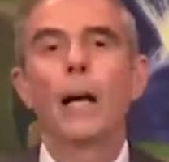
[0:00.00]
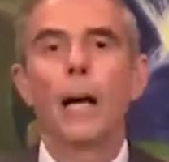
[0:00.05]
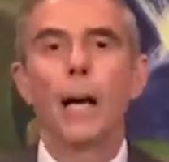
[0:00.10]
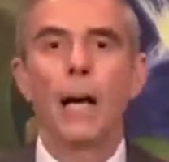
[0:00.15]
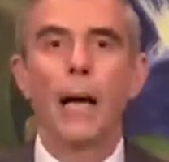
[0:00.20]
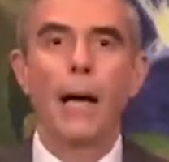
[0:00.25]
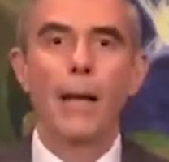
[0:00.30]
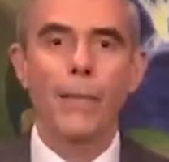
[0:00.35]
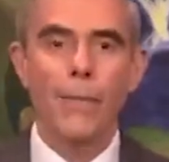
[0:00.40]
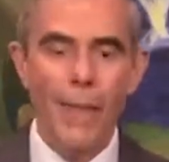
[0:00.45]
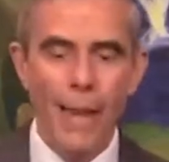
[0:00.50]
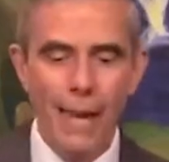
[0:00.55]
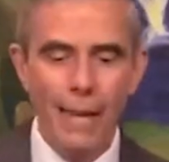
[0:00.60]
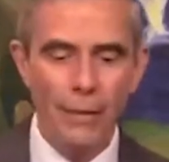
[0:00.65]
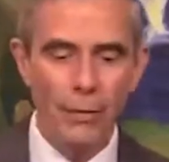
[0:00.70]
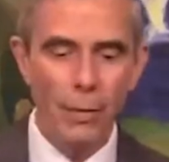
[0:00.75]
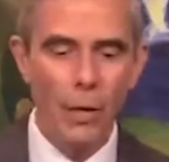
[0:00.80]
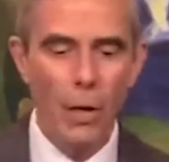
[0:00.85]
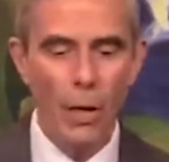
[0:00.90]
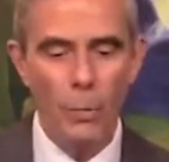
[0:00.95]
And that's
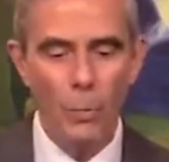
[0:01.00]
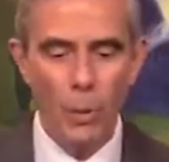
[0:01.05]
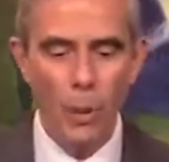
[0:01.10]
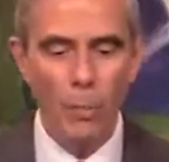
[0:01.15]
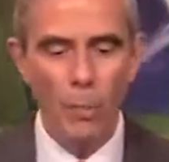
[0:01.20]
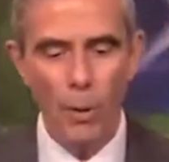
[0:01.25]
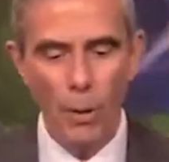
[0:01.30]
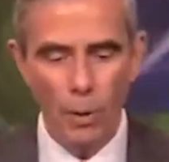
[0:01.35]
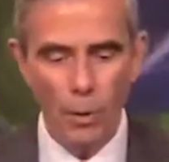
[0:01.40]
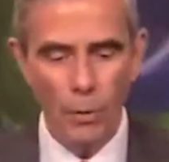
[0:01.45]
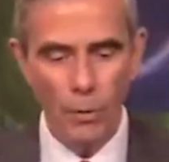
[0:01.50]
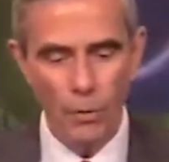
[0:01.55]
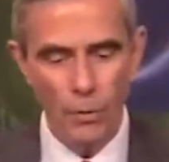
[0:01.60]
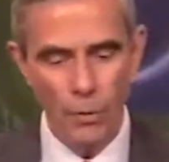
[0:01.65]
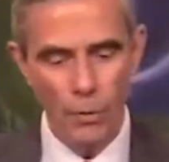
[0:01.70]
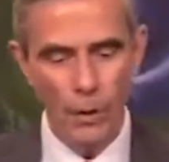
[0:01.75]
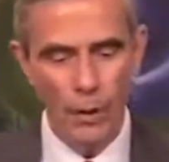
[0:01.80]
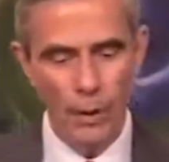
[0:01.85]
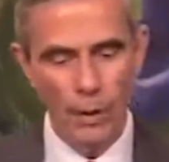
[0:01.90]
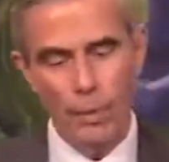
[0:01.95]
how we move
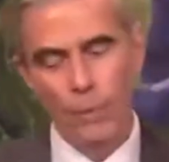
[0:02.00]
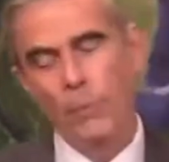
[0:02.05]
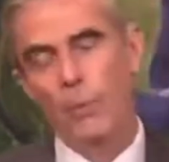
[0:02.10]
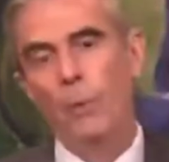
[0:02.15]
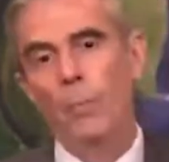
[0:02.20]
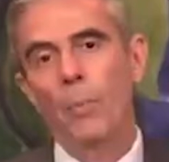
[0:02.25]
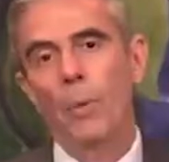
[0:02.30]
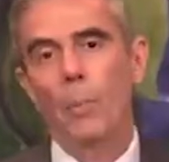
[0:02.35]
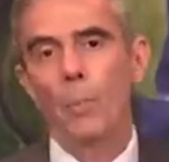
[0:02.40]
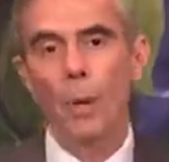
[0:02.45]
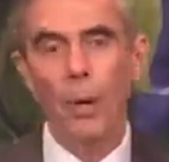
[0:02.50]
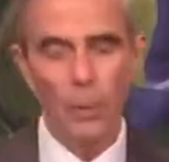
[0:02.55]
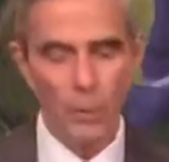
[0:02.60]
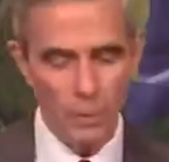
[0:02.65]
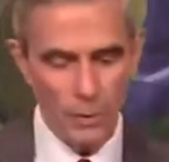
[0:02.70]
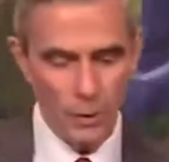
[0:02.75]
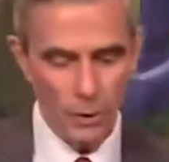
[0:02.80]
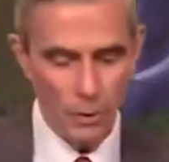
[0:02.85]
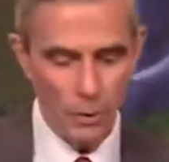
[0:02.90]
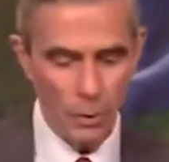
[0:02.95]
from the
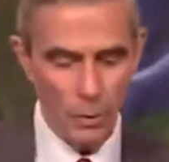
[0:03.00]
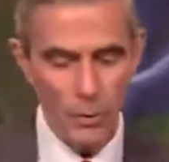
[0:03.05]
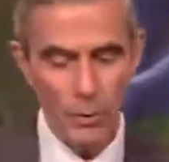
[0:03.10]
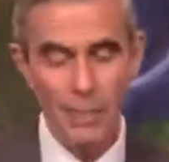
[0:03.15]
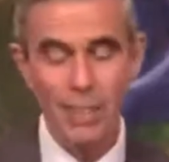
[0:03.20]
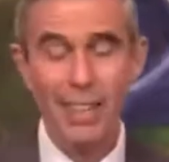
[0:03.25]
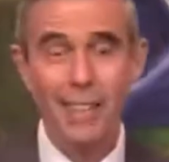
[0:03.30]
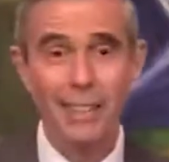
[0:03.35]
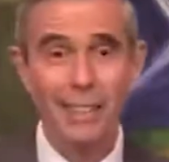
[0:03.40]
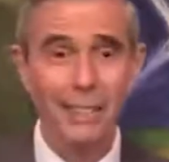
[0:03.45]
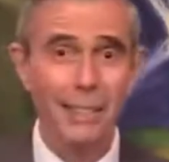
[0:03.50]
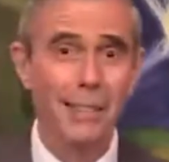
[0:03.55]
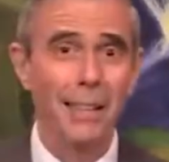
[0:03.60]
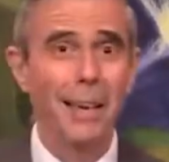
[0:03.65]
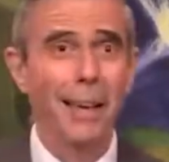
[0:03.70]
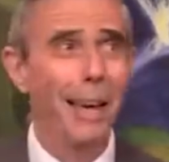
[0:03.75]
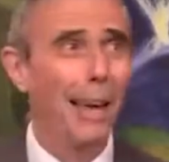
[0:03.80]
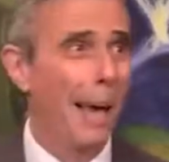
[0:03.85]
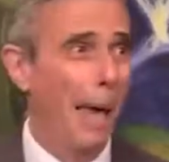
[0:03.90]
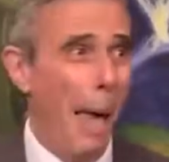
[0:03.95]
Moses who says,
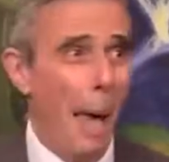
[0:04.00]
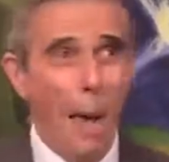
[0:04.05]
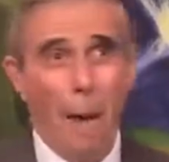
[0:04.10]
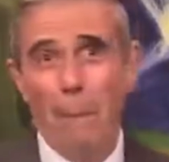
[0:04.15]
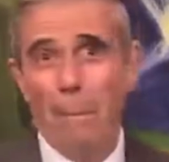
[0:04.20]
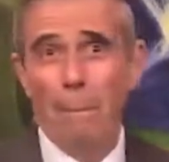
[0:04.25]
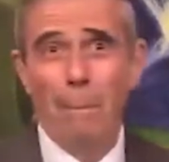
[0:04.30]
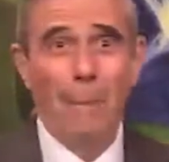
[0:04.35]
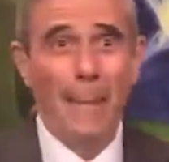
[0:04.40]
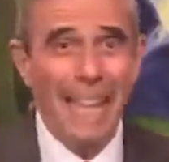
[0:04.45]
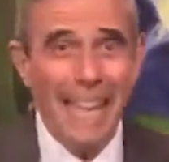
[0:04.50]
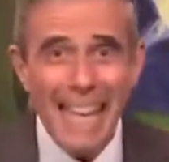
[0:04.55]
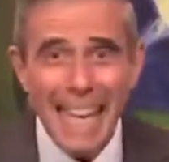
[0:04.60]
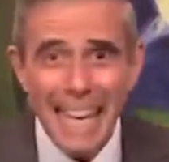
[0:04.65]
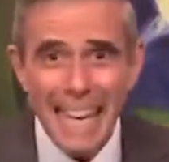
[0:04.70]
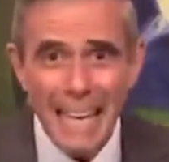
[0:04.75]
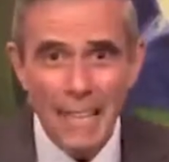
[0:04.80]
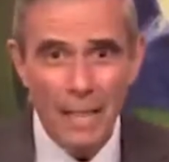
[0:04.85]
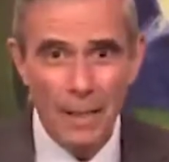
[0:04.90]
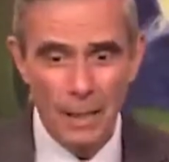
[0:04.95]
me,
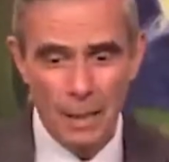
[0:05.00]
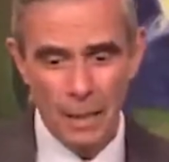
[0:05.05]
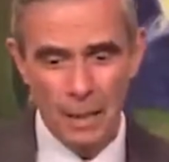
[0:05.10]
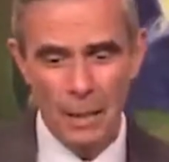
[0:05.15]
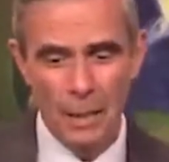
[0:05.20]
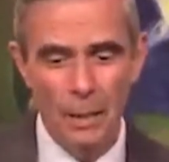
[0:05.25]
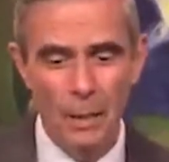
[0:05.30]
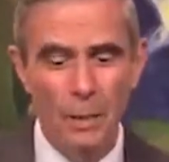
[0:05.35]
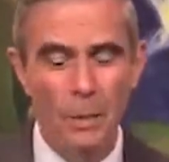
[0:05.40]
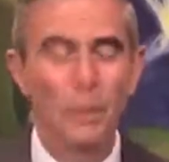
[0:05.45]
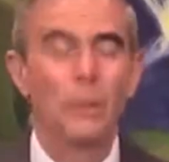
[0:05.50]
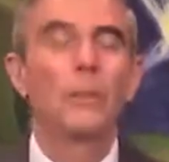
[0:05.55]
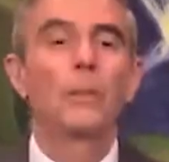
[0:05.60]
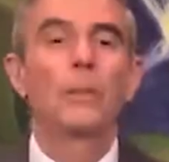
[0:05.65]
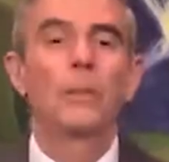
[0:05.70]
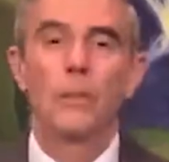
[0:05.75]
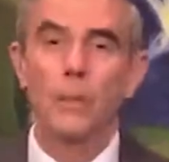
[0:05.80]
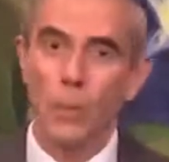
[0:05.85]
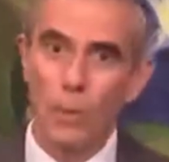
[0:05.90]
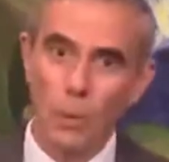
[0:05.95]

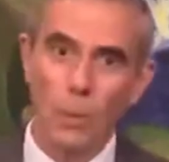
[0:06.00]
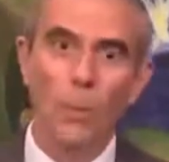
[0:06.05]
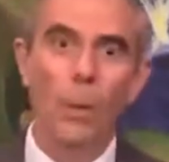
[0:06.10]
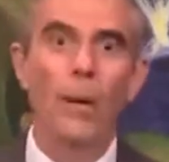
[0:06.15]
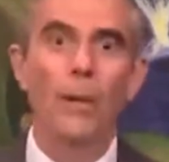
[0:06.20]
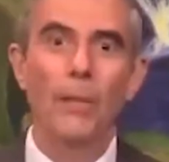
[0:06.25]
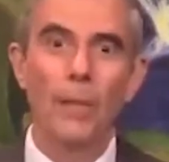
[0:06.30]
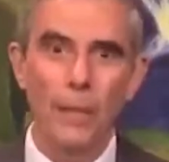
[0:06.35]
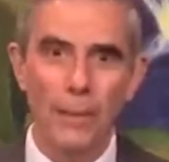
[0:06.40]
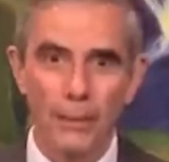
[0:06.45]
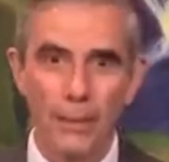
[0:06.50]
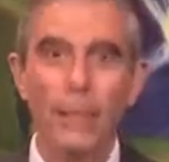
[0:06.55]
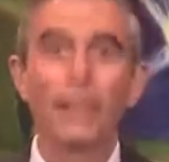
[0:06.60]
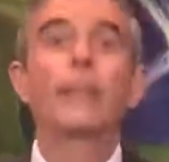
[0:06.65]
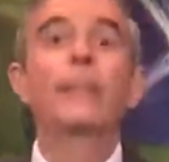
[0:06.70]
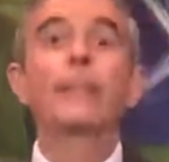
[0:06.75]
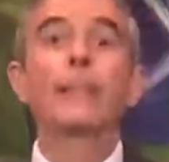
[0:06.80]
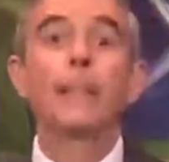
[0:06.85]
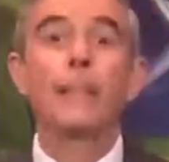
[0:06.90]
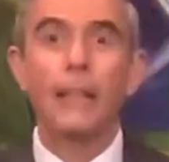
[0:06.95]
to the one that
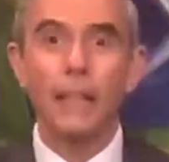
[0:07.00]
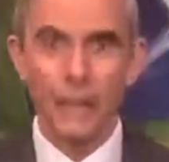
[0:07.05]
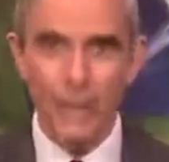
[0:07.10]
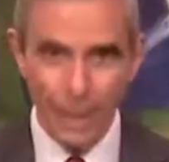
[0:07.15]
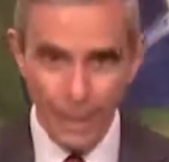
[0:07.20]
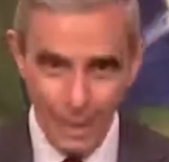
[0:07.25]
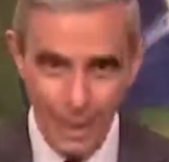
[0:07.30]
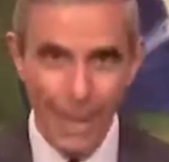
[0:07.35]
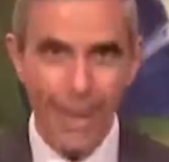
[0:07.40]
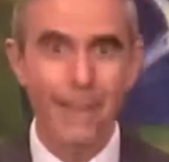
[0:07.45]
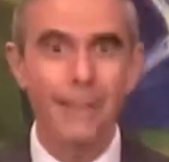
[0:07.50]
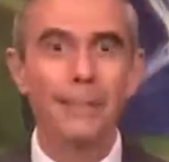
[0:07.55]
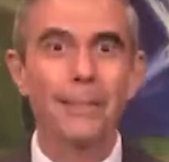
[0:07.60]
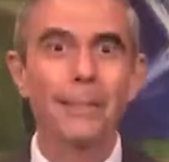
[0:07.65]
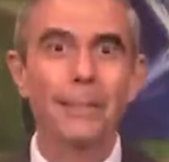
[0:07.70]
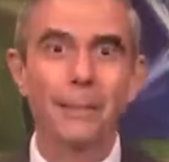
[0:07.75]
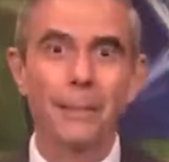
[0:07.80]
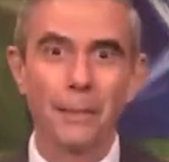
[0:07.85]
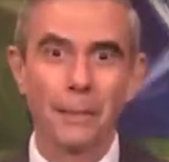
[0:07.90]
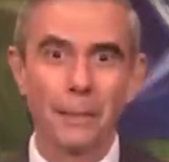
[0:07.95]
says, yes,
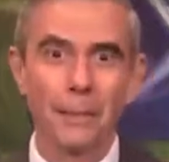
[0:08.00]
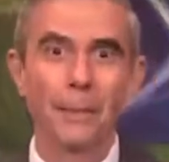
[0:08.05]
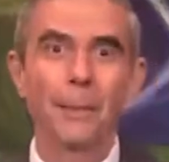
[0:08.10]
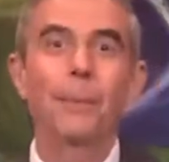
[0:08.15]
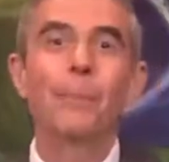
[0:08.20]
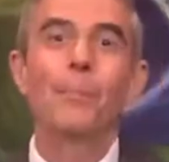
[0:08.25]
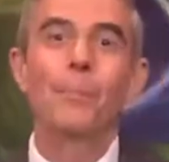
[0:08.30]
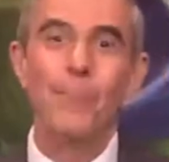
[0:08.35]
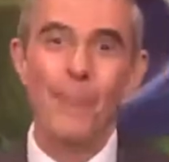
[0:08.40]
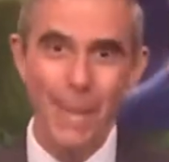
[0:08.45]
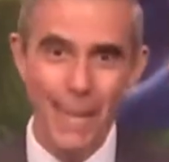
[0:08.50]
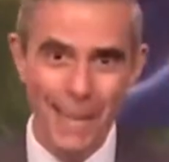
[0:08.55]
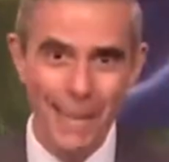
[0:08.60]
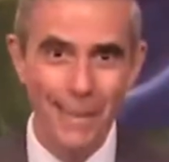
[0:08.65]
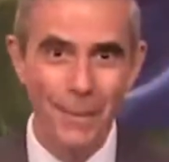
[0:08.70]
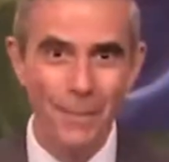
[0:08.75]
me.